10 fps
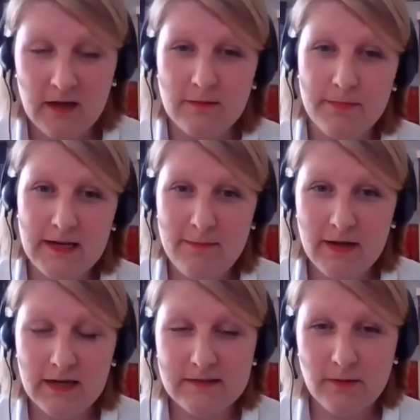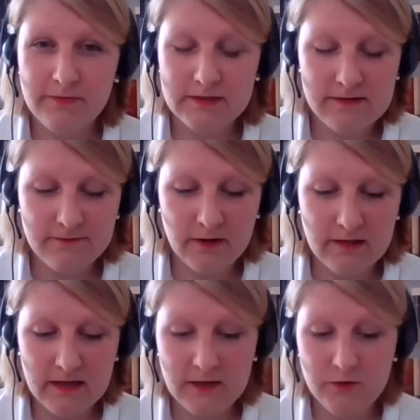The pandemic has obviously
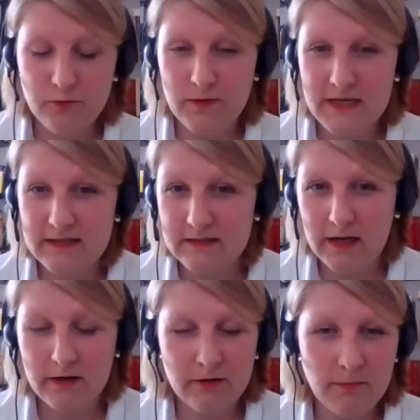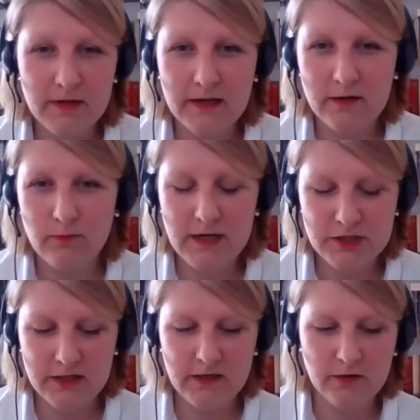further increased economic and
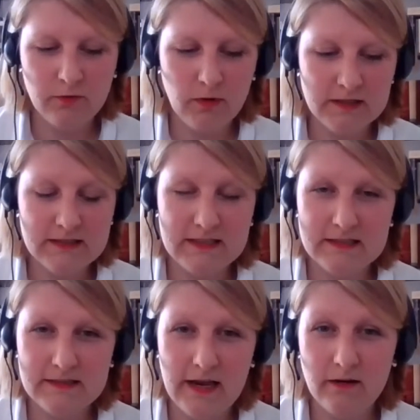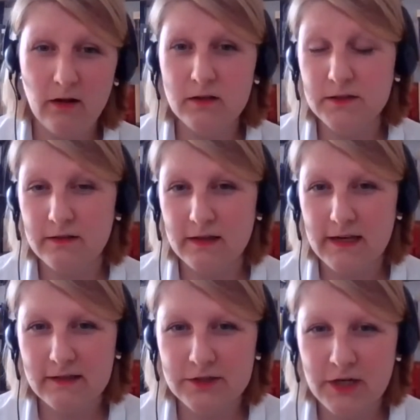racial inequalities, and also the
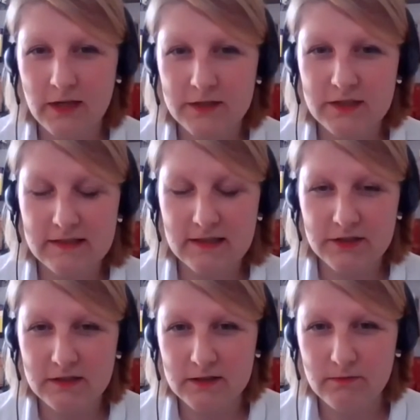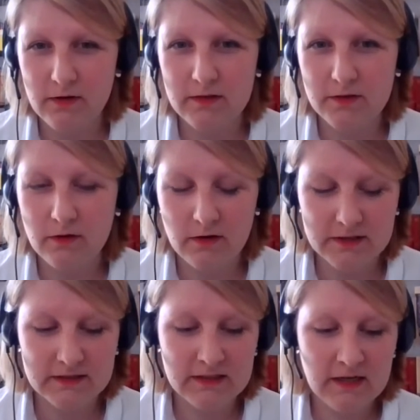next challenges are just around the
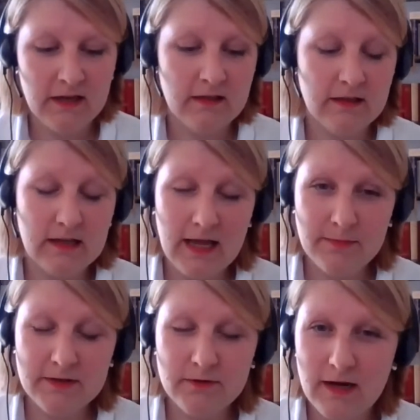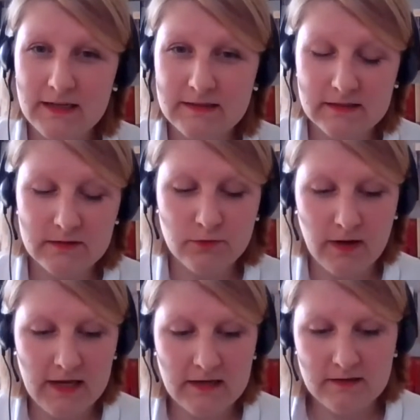corner. The climate crisis,
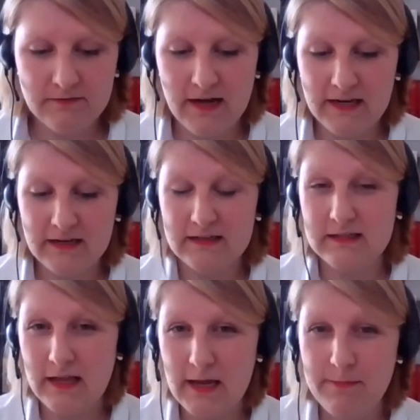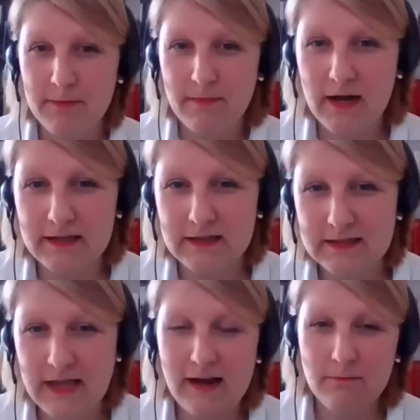trade, finance, labor
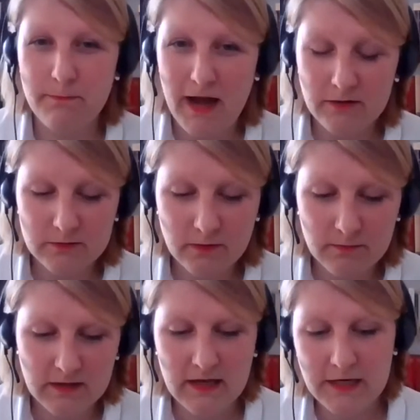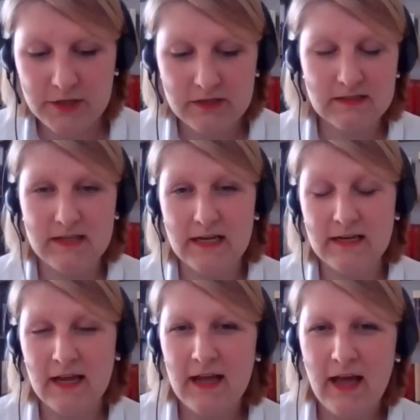markets, unbound from the nation state,